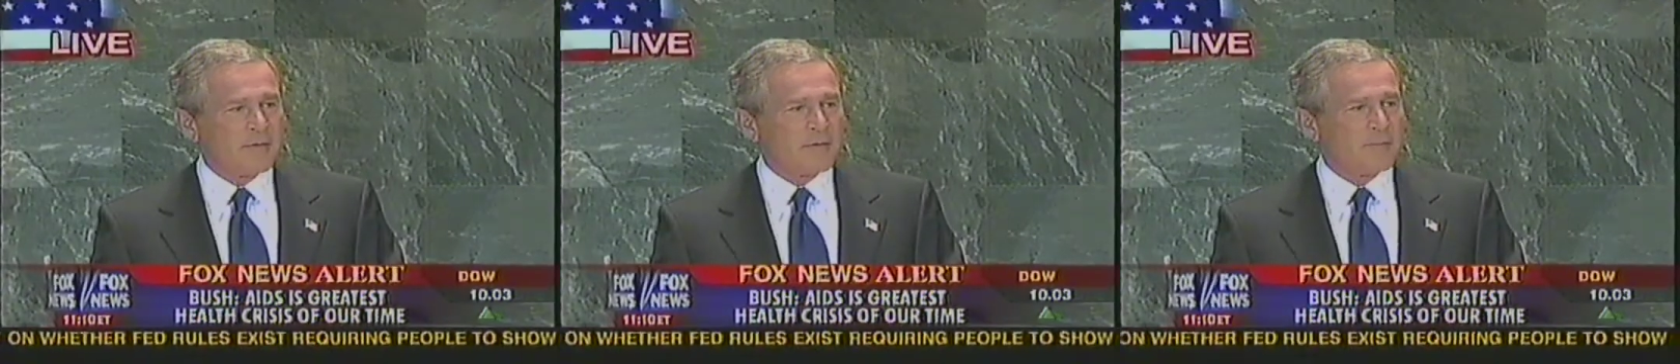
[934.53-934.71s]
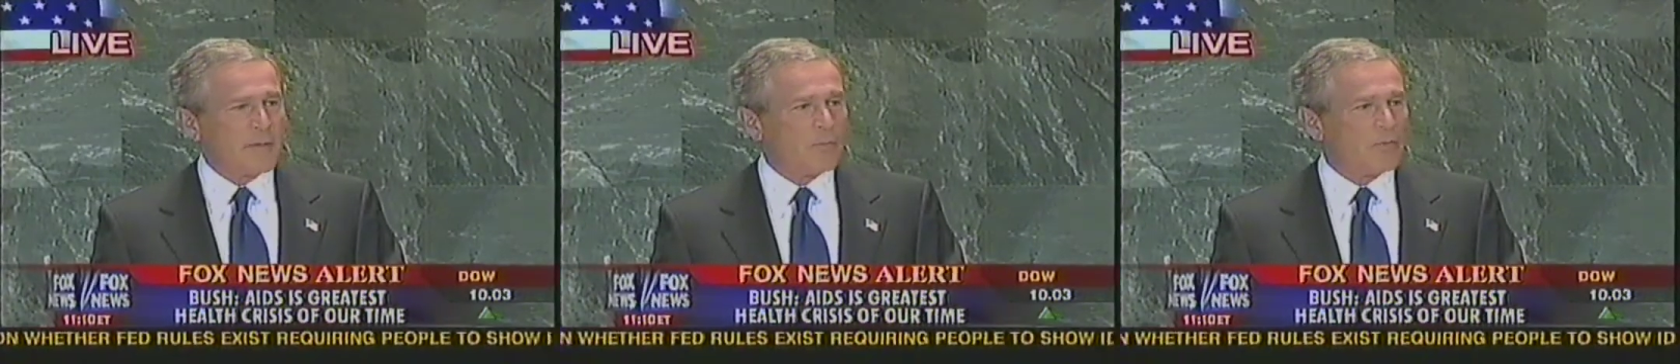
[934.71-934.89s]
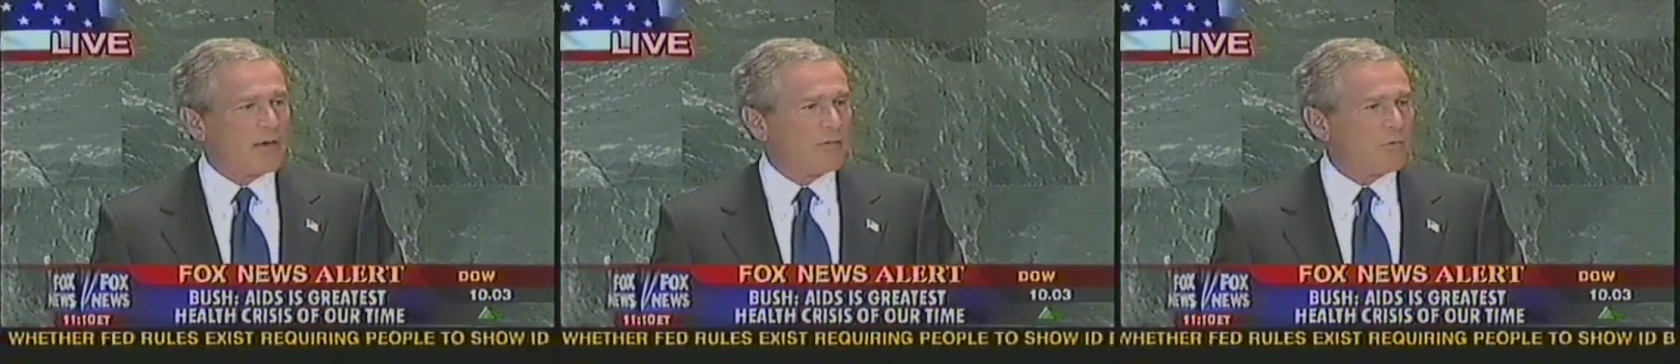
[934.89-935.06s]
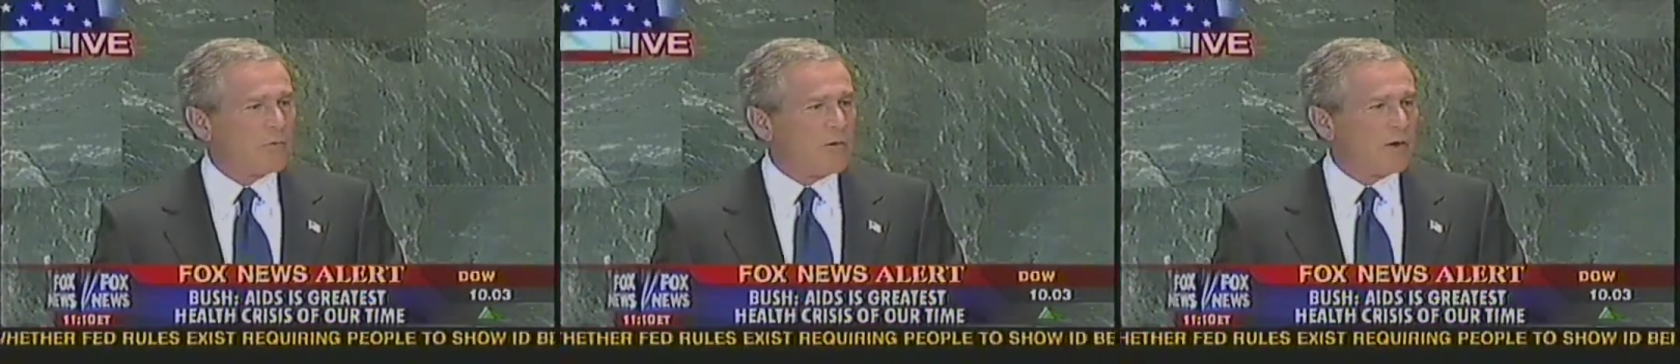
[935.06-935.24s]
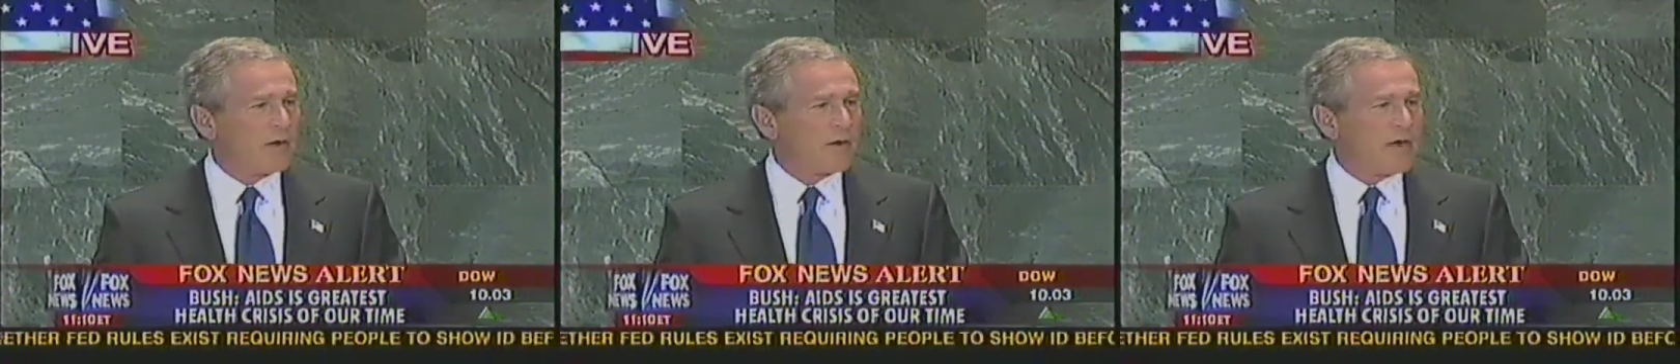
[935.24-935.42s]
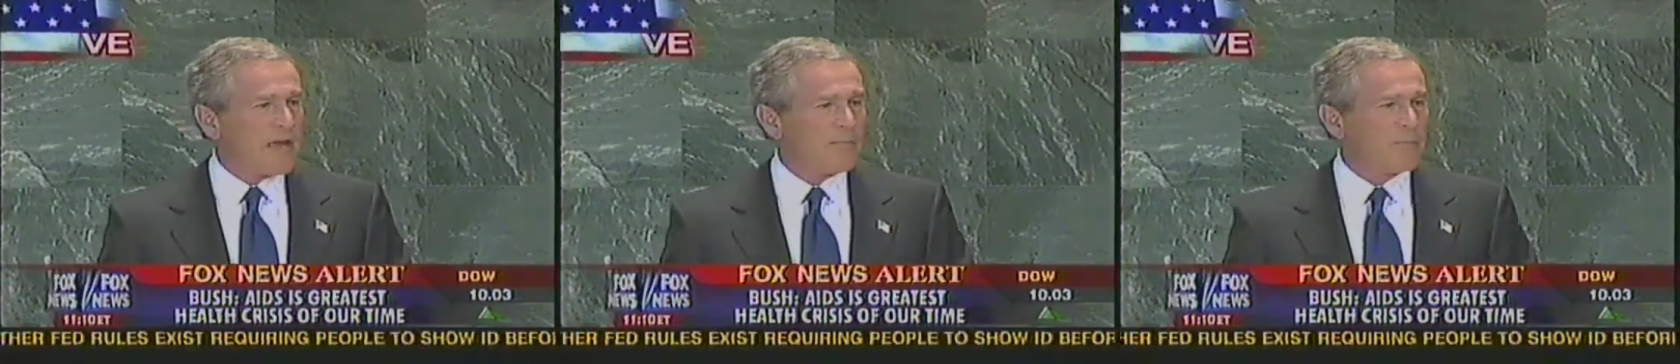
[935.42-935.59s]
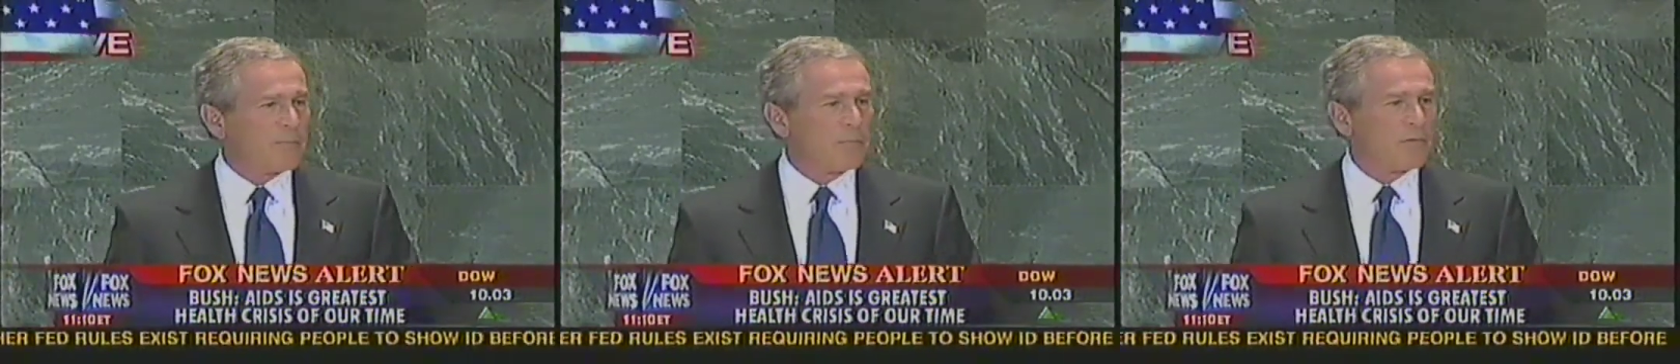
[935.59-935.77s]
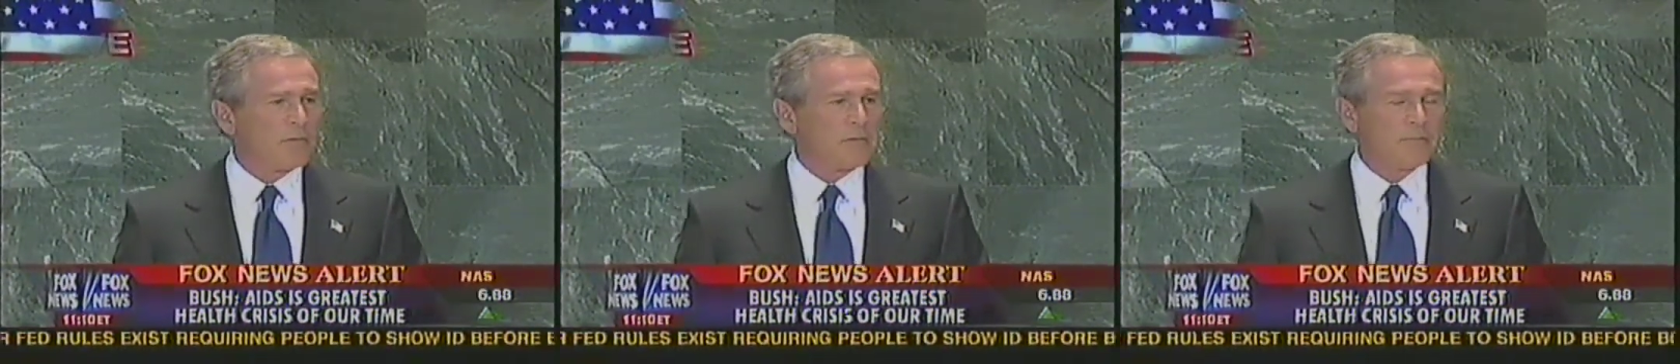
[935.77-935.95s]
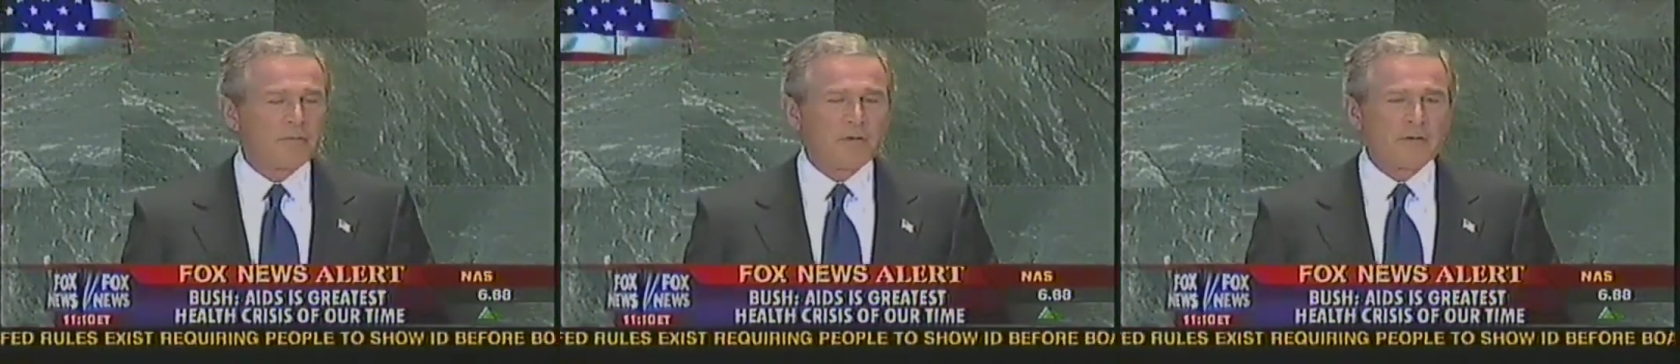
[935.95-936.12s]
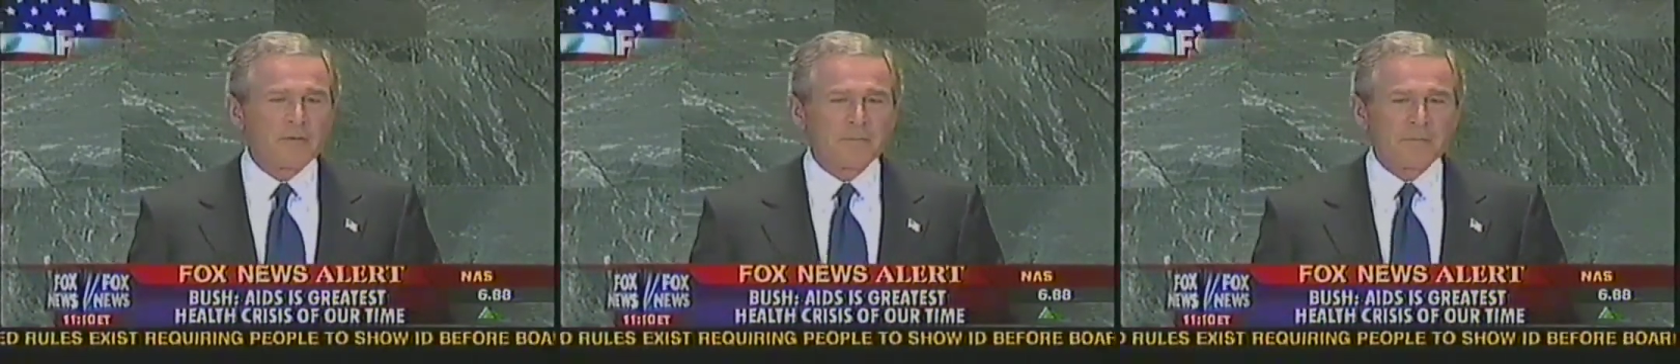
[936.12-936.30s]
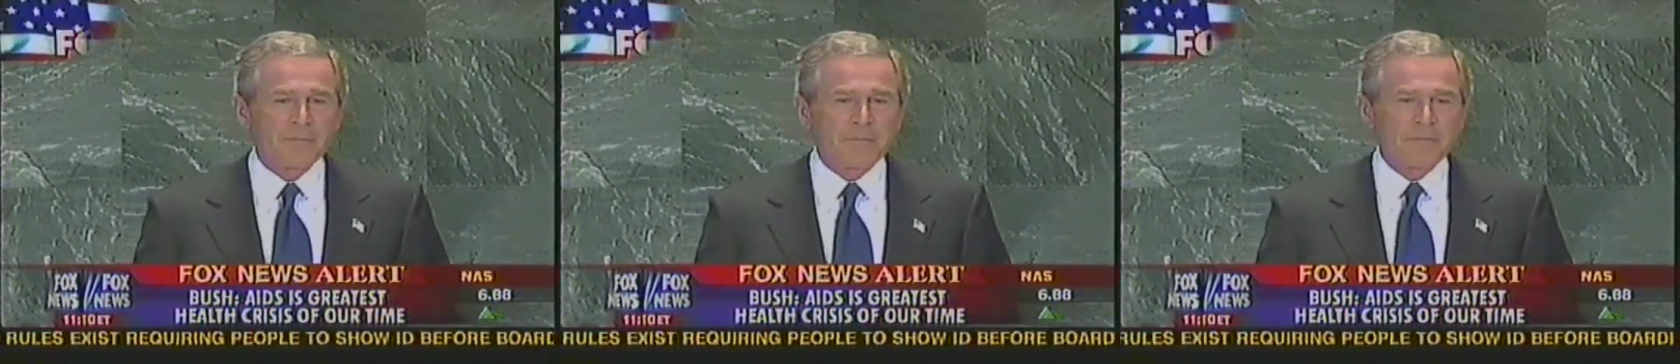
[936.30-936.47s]
People everywhere are capable of
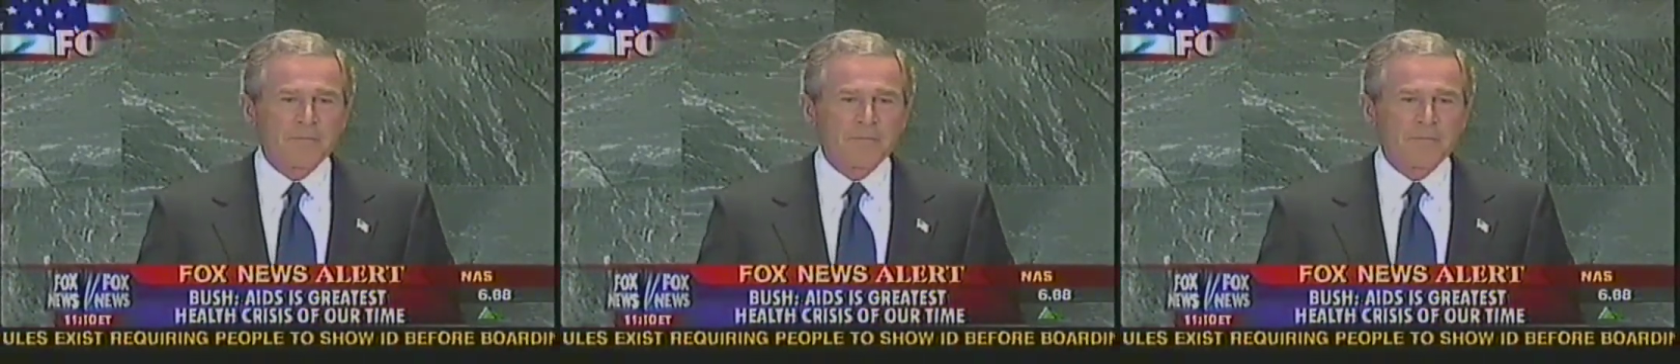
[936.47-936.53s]
freedom